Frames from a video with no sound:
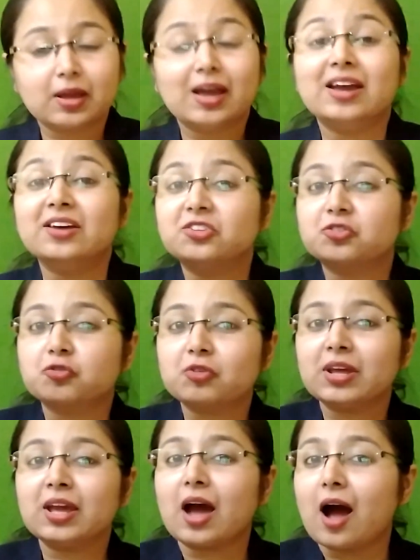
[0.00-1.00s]

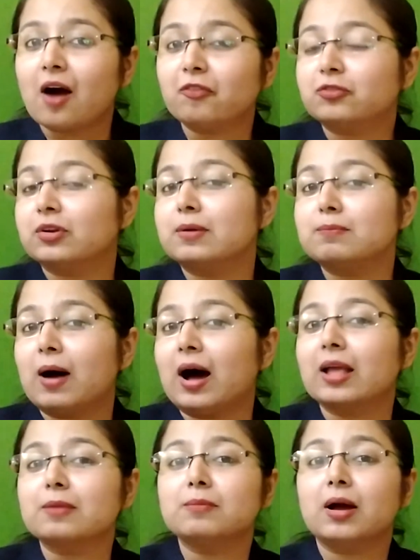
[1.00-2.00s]
history after
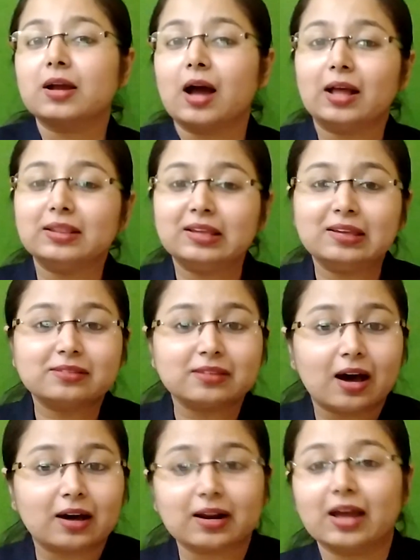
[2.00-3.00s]
Mahatma Gandhi's
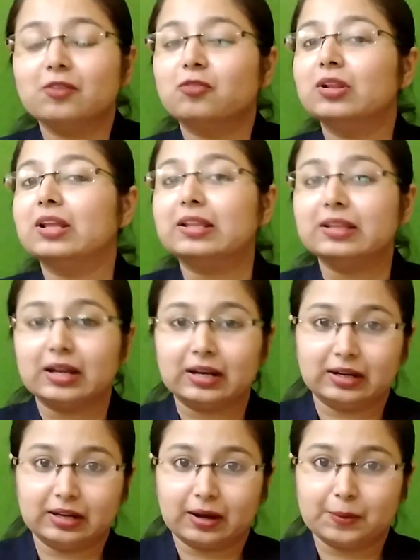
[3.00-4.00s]
arrival in
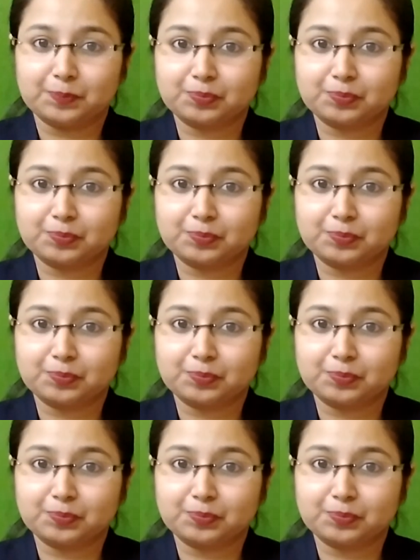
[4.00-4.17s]
India.